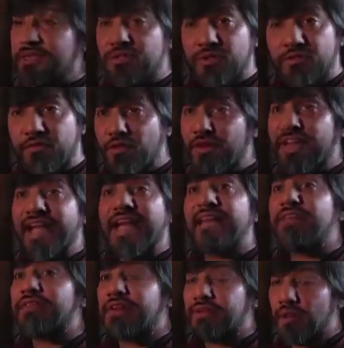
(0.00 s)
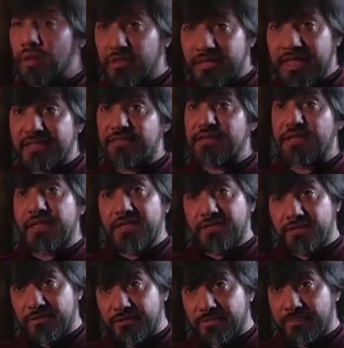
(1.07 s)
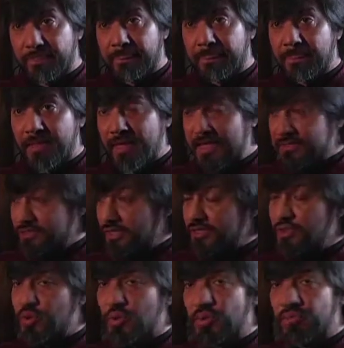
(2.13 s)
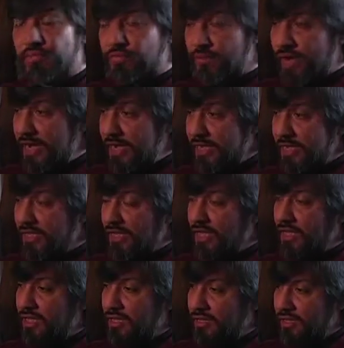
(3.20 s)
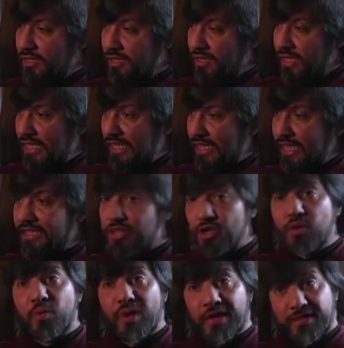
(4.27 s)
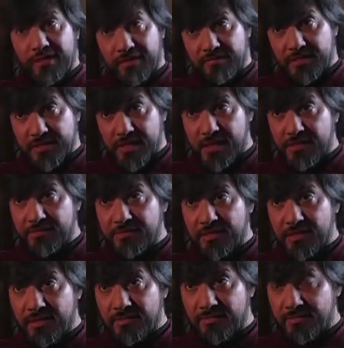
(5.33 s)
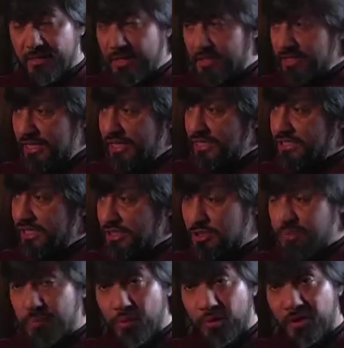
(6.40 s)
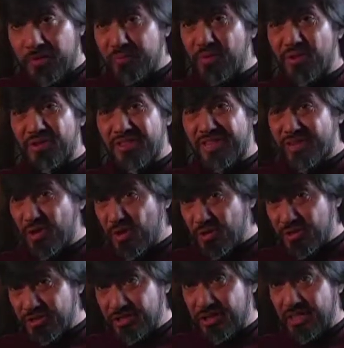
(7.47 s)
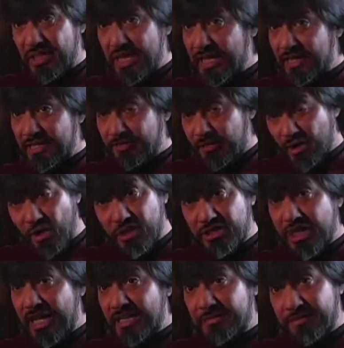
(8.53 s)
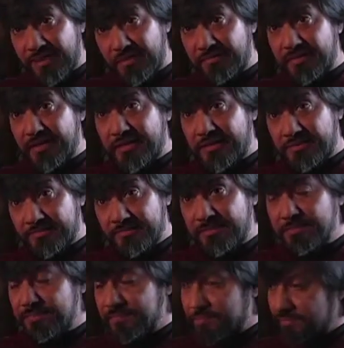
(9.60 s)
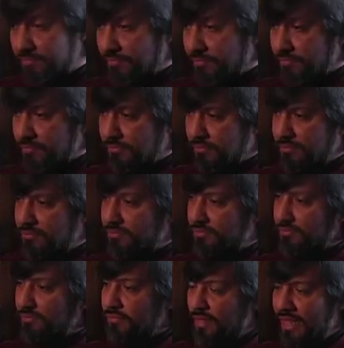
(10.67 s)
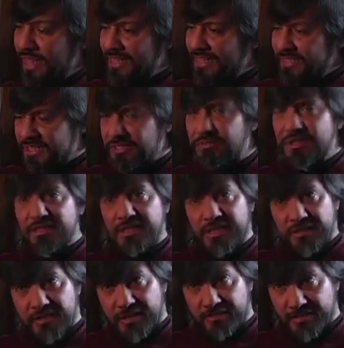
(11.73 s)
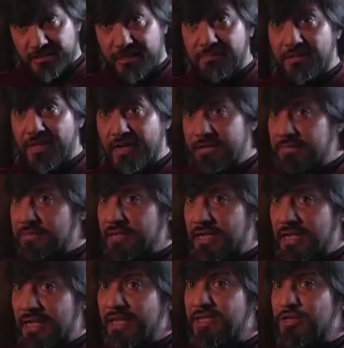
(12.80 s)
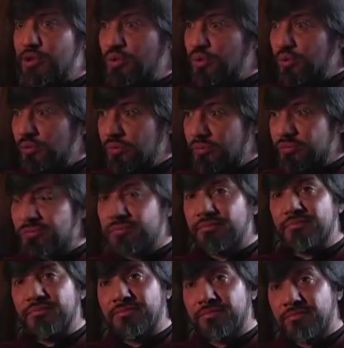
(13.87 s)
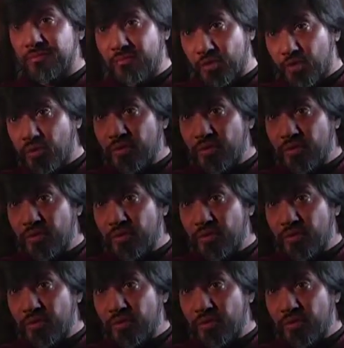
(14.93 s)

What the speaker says: to forget about all that tradition and trying to find a new quality of sound that is exploring more the noise aspect of it. And there is a resistance sometimes to do